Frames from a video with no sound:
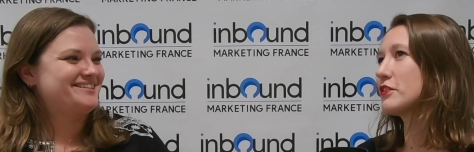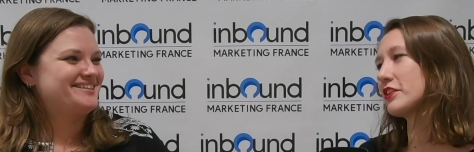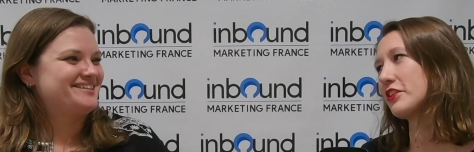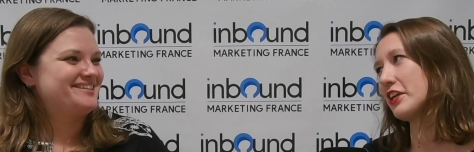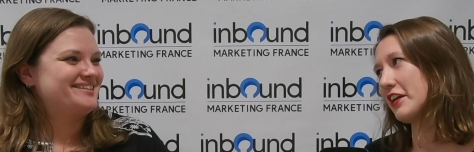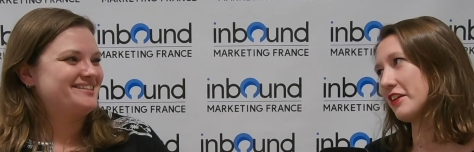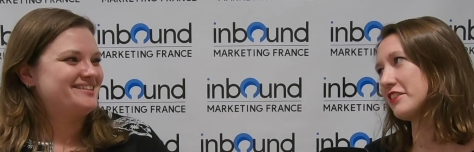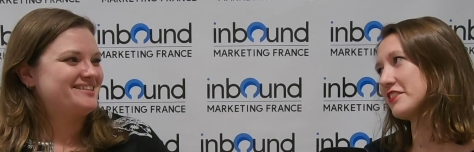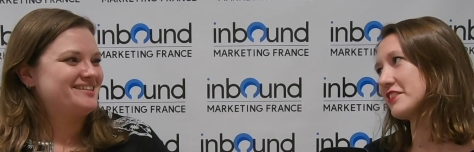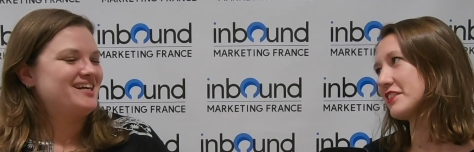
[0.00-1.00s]
Speaker 1: over the
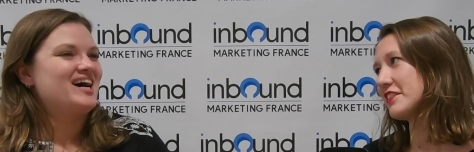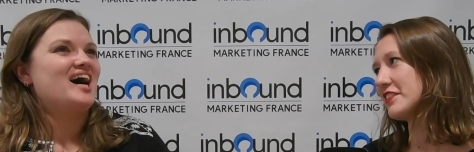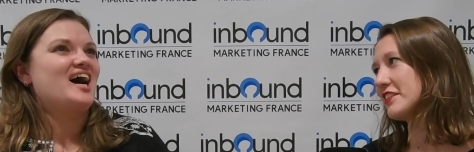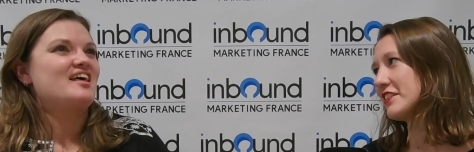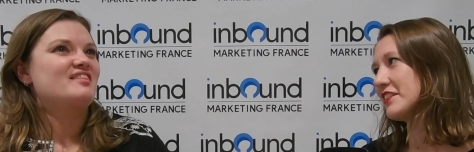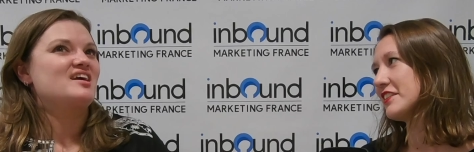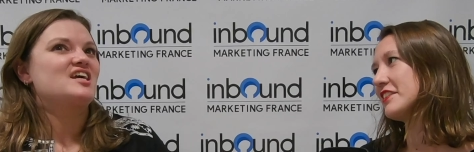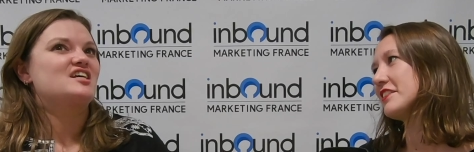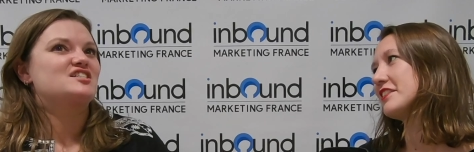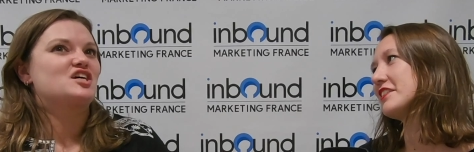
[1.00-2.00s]
years. I
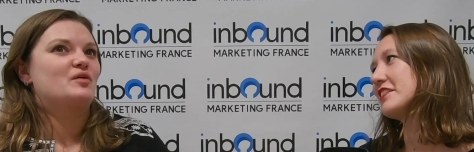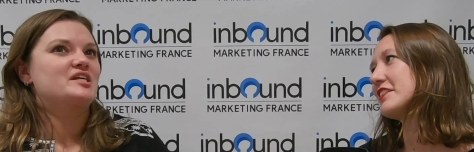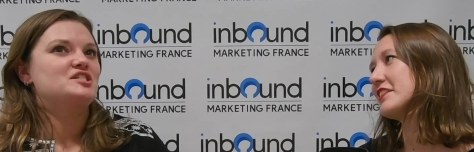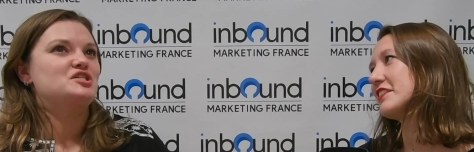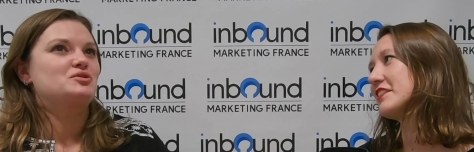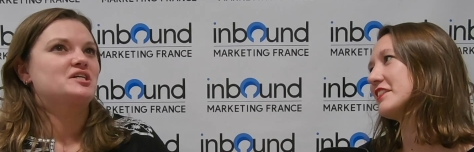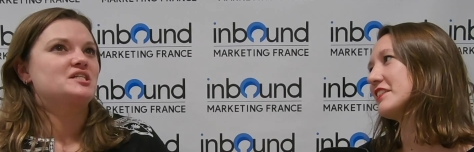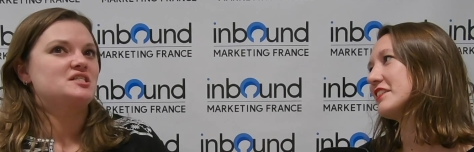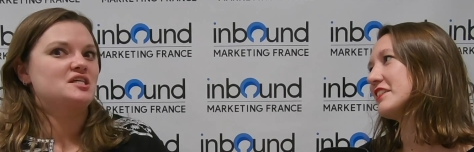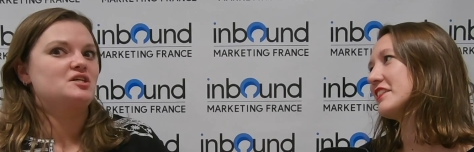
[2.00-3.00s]
think it's going to
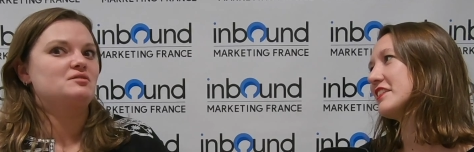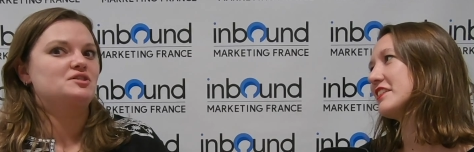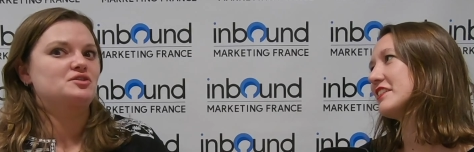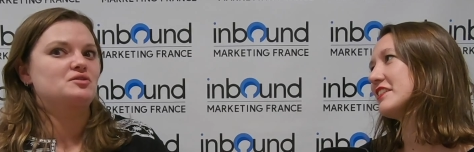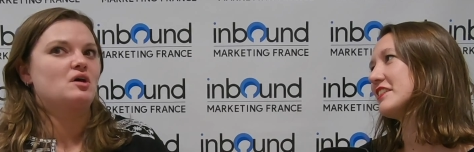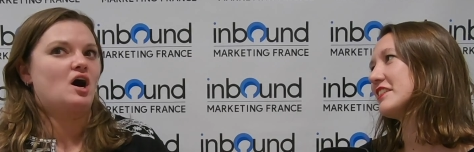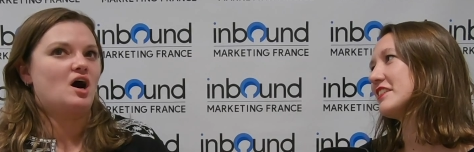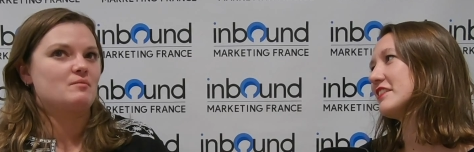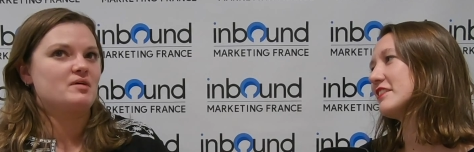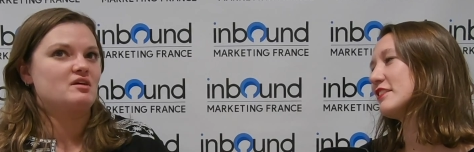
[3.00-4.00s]
continue to
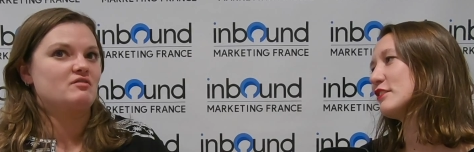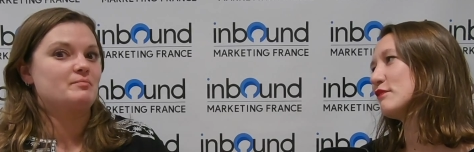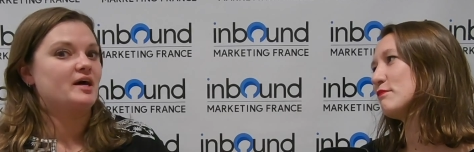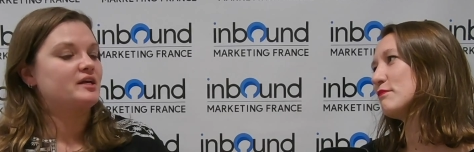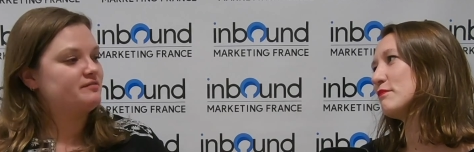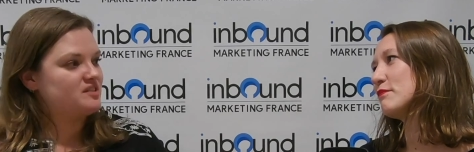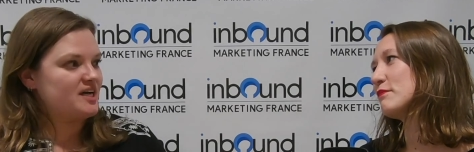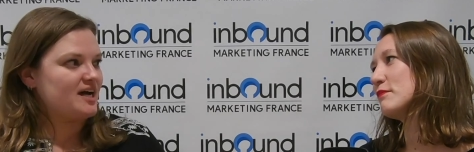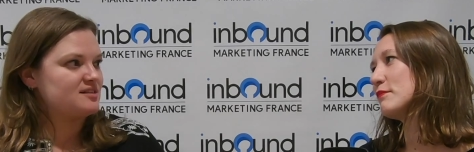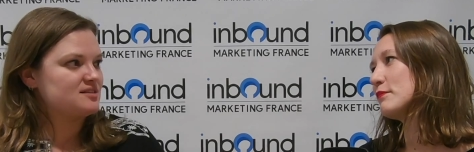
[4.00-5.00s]
automate repetitive
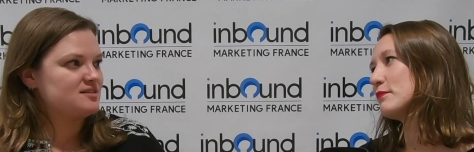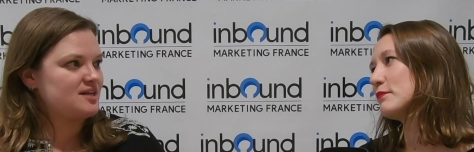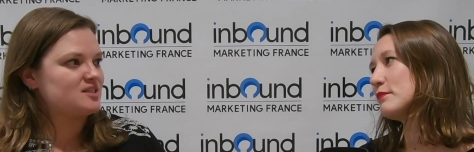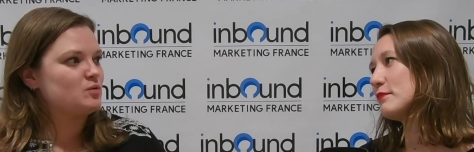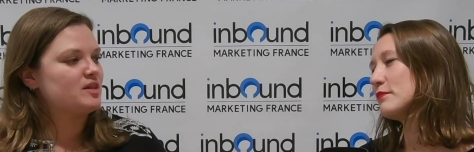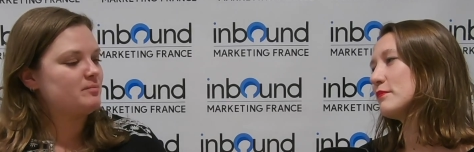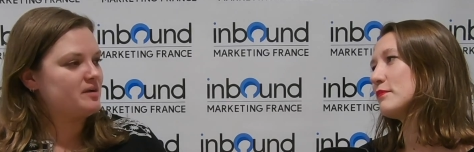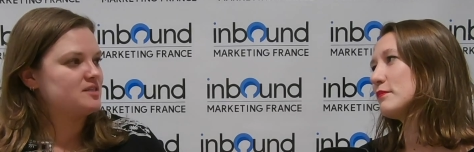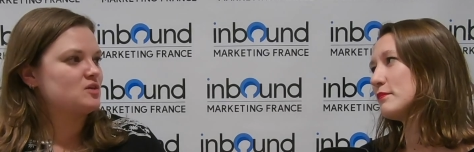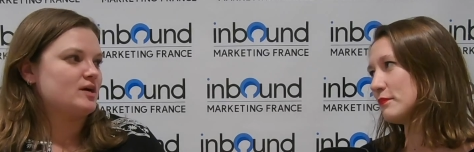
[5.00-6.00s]
tasks. That's one of the
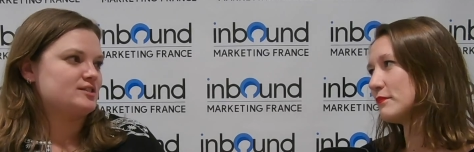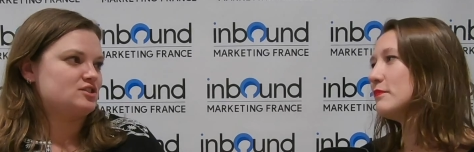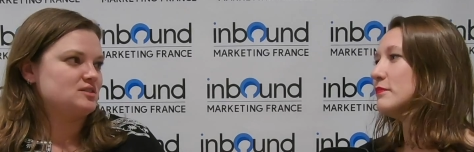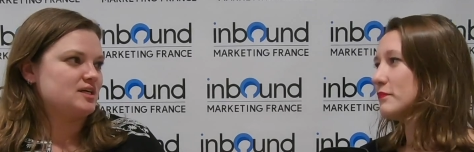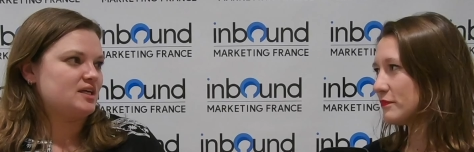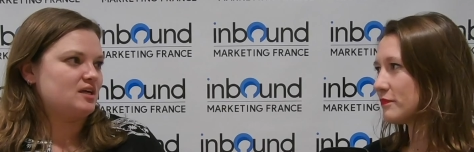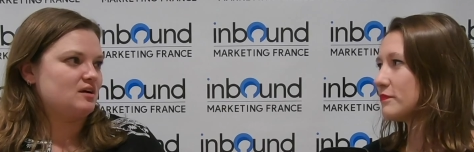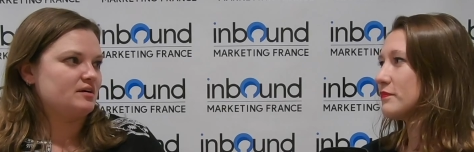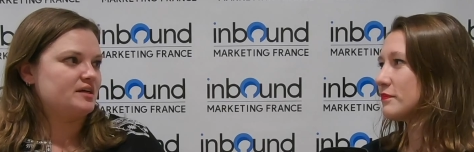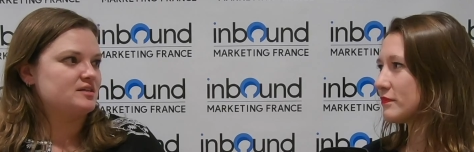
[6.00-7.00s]
biggest questions I
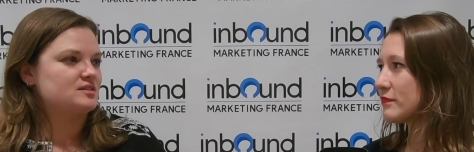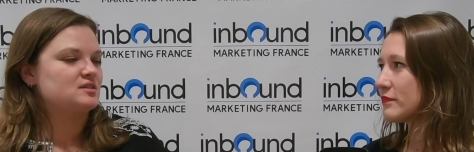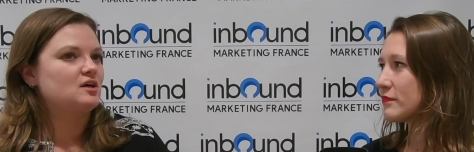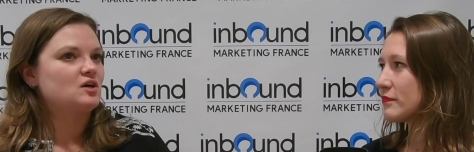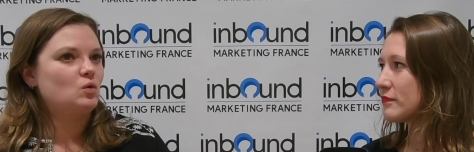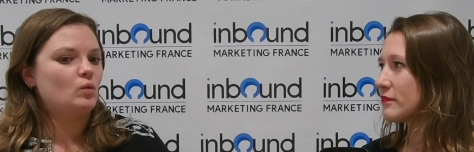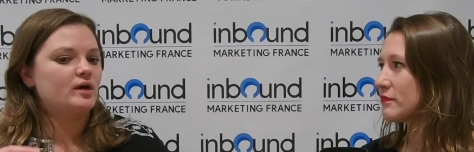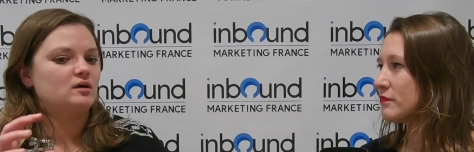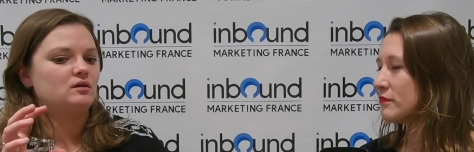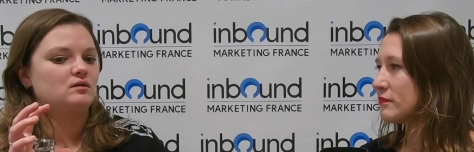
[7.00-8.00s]
hear is
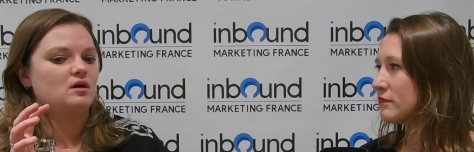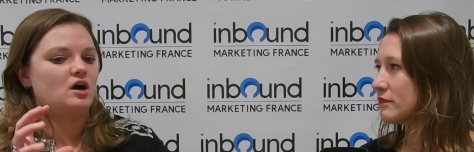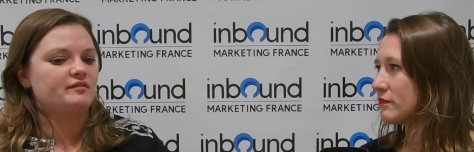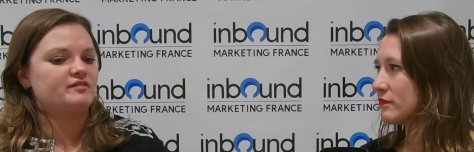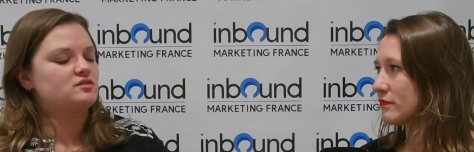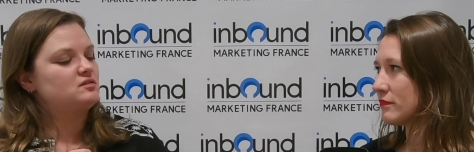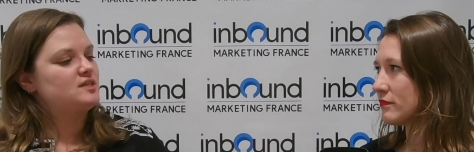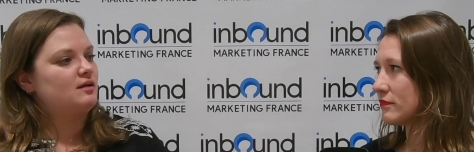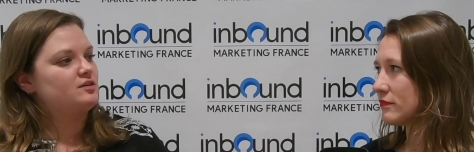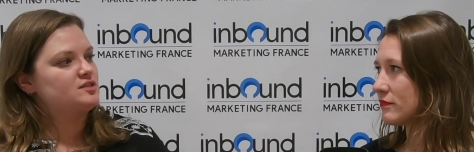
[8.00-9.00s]
will artificial
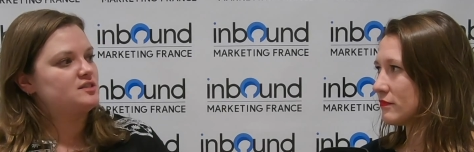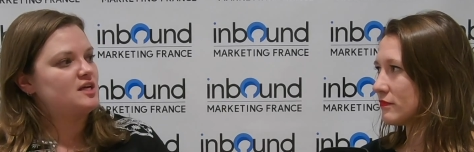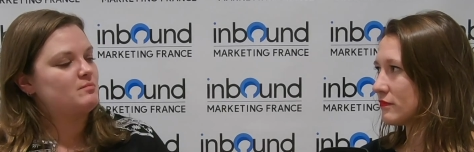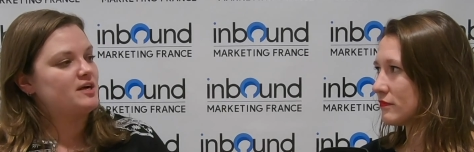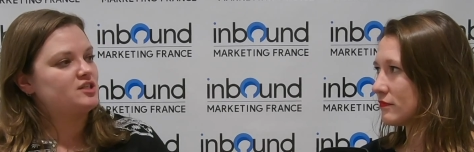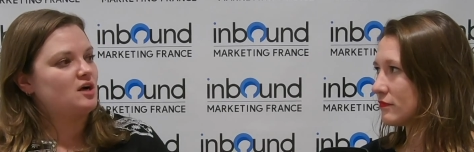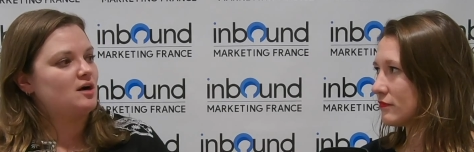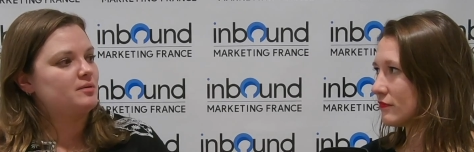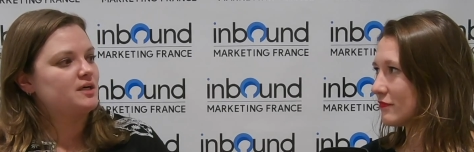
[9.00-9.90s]
intelligence take my job?